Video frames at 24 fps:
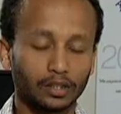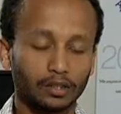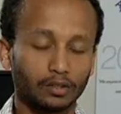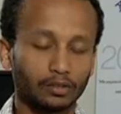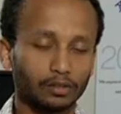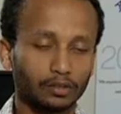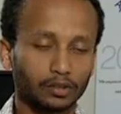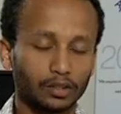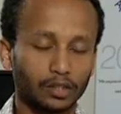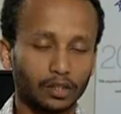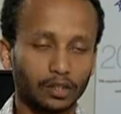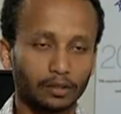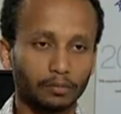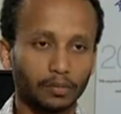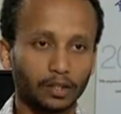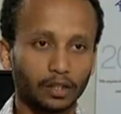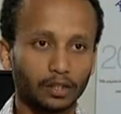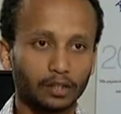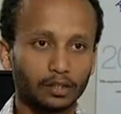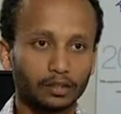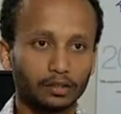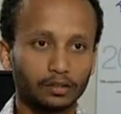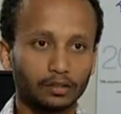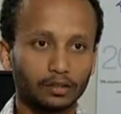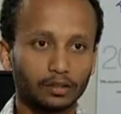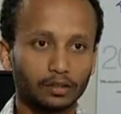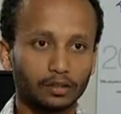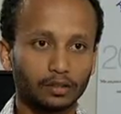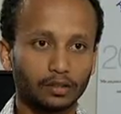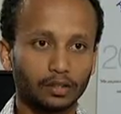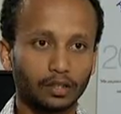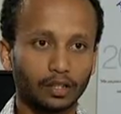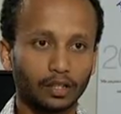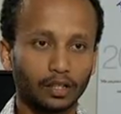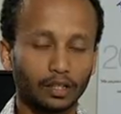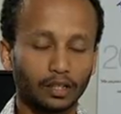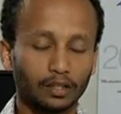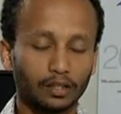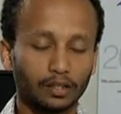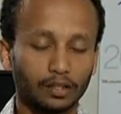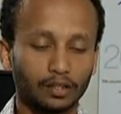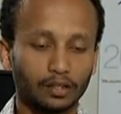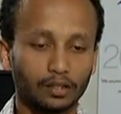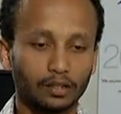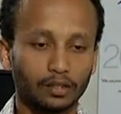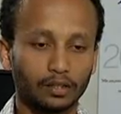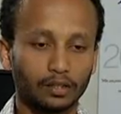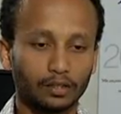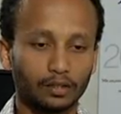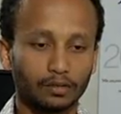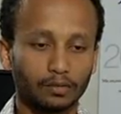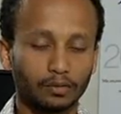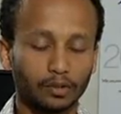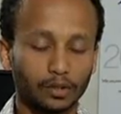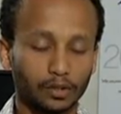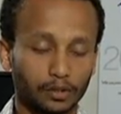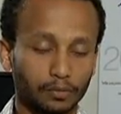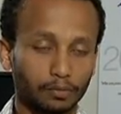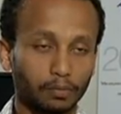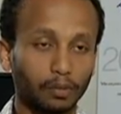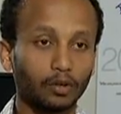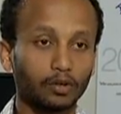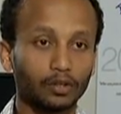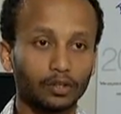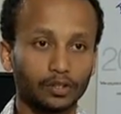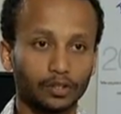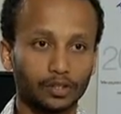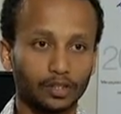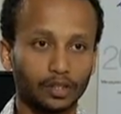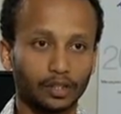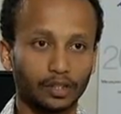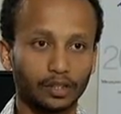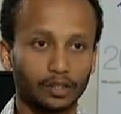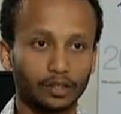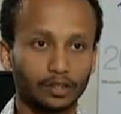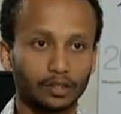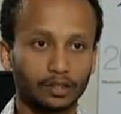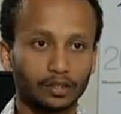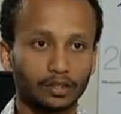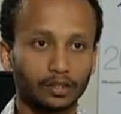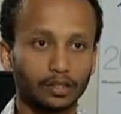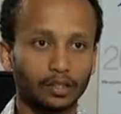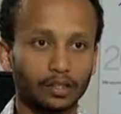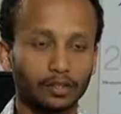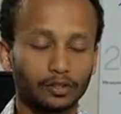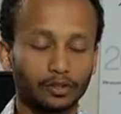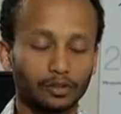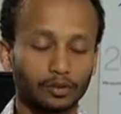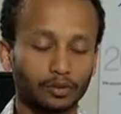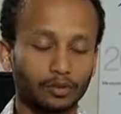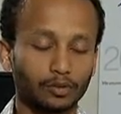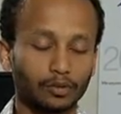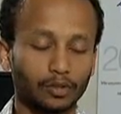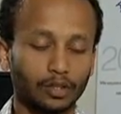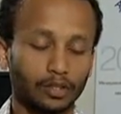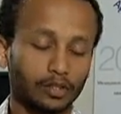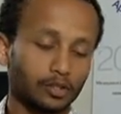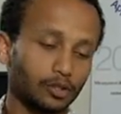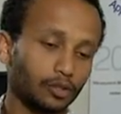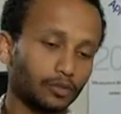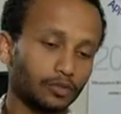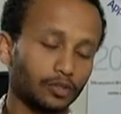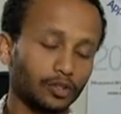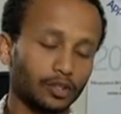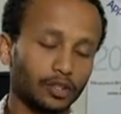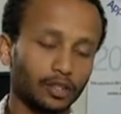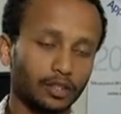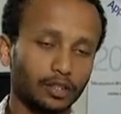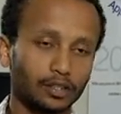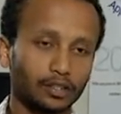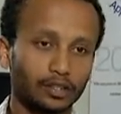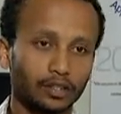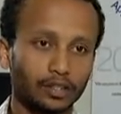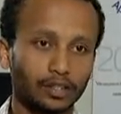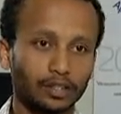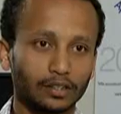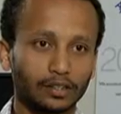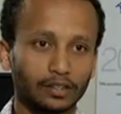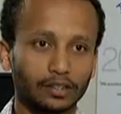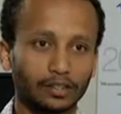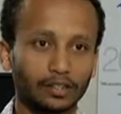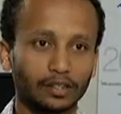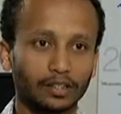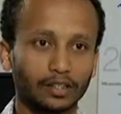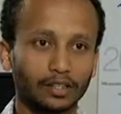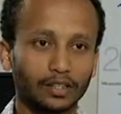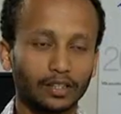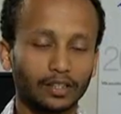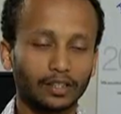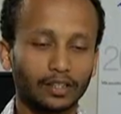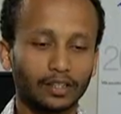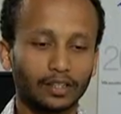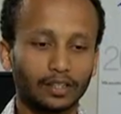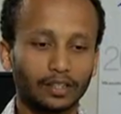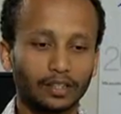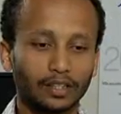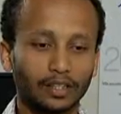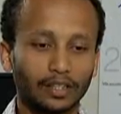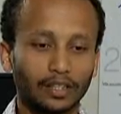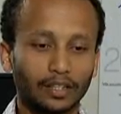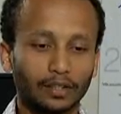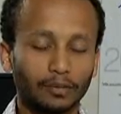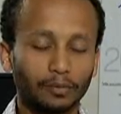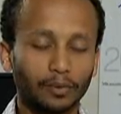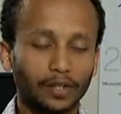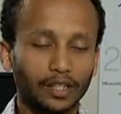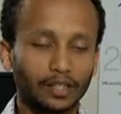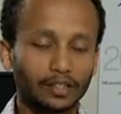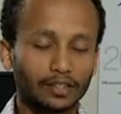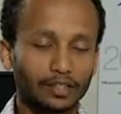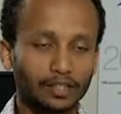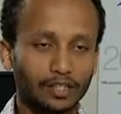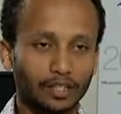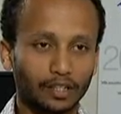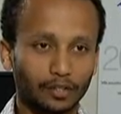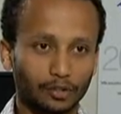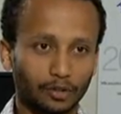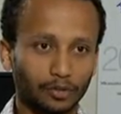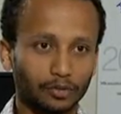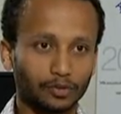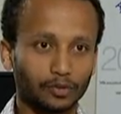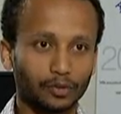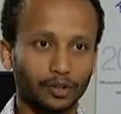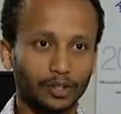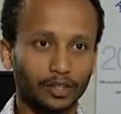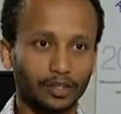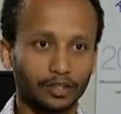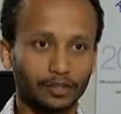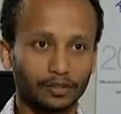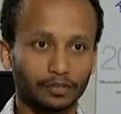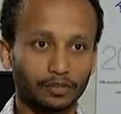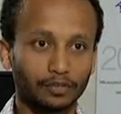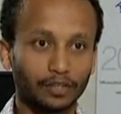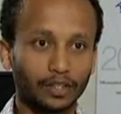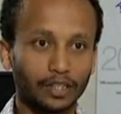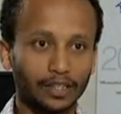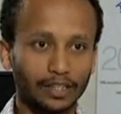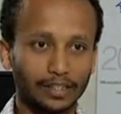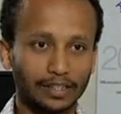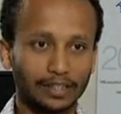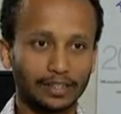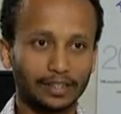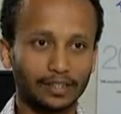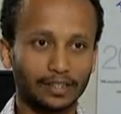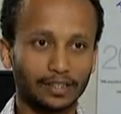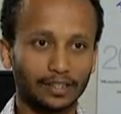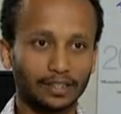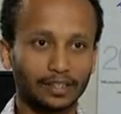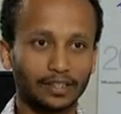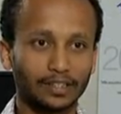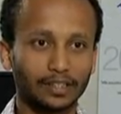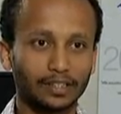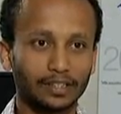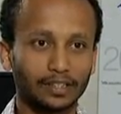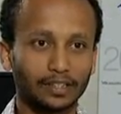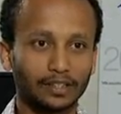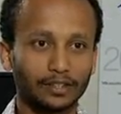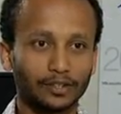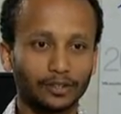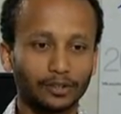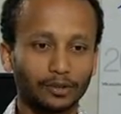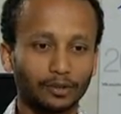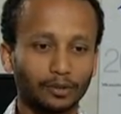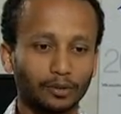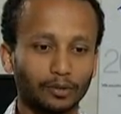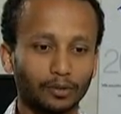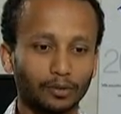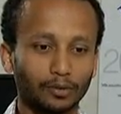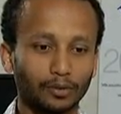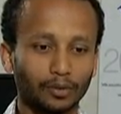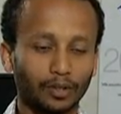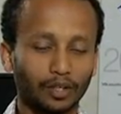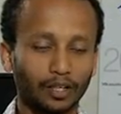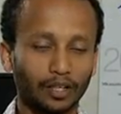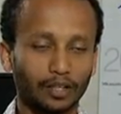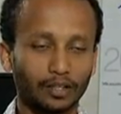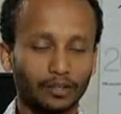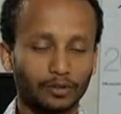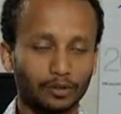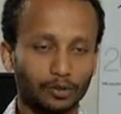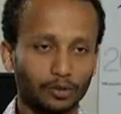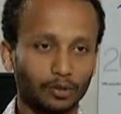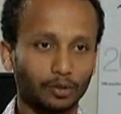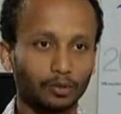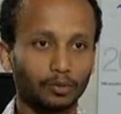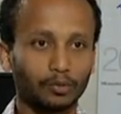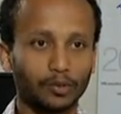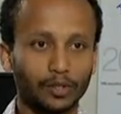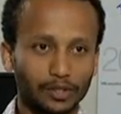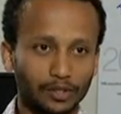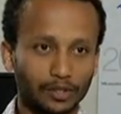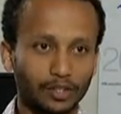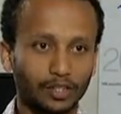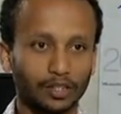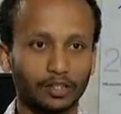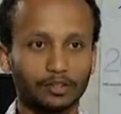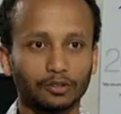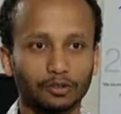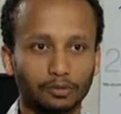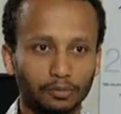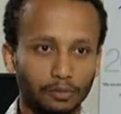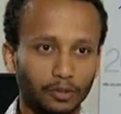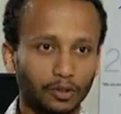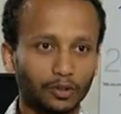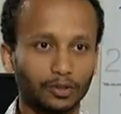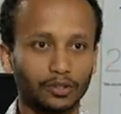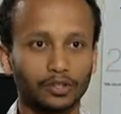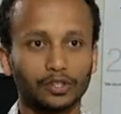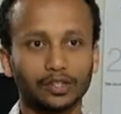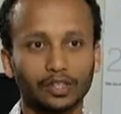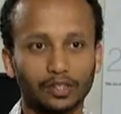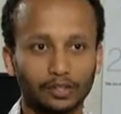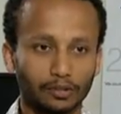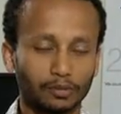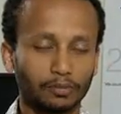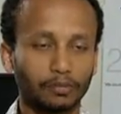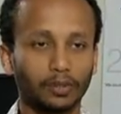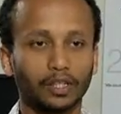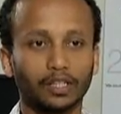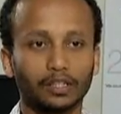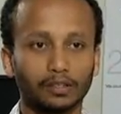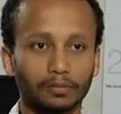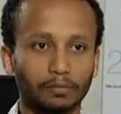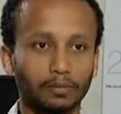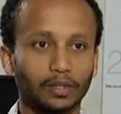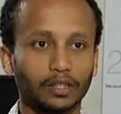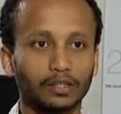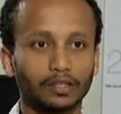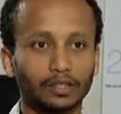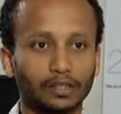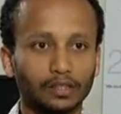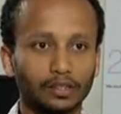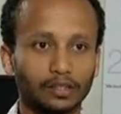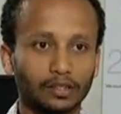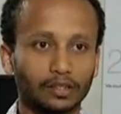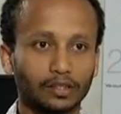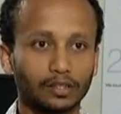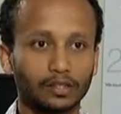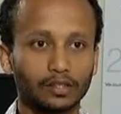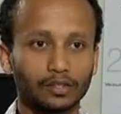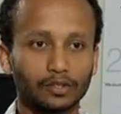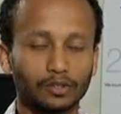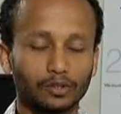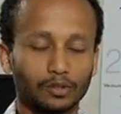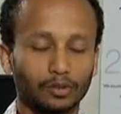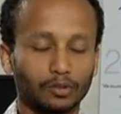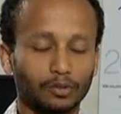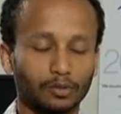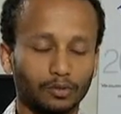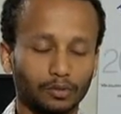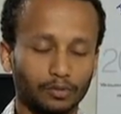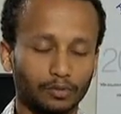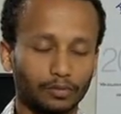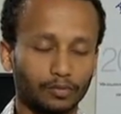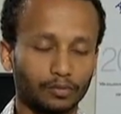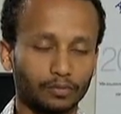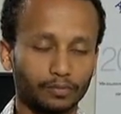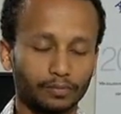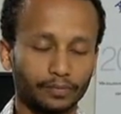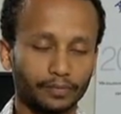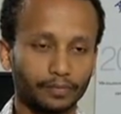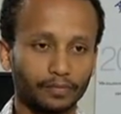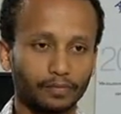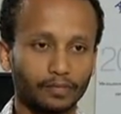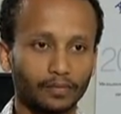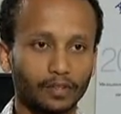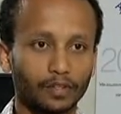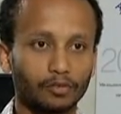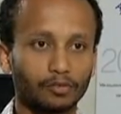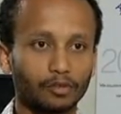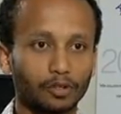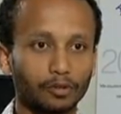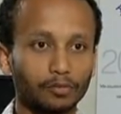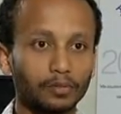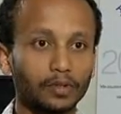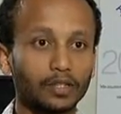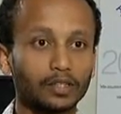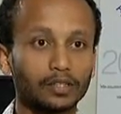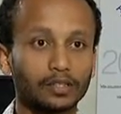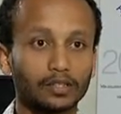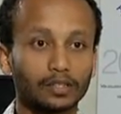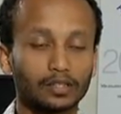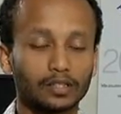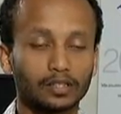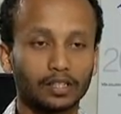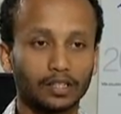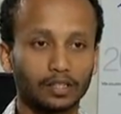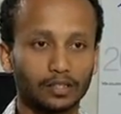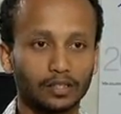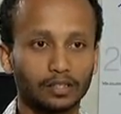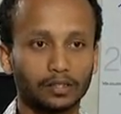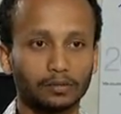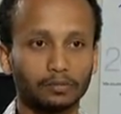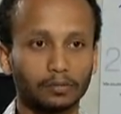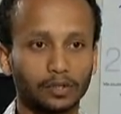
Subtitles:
long time ago. I was polishing it. So software is not, we can say software is finished. So I was always trying to polish it to make it better. So for me, it's not that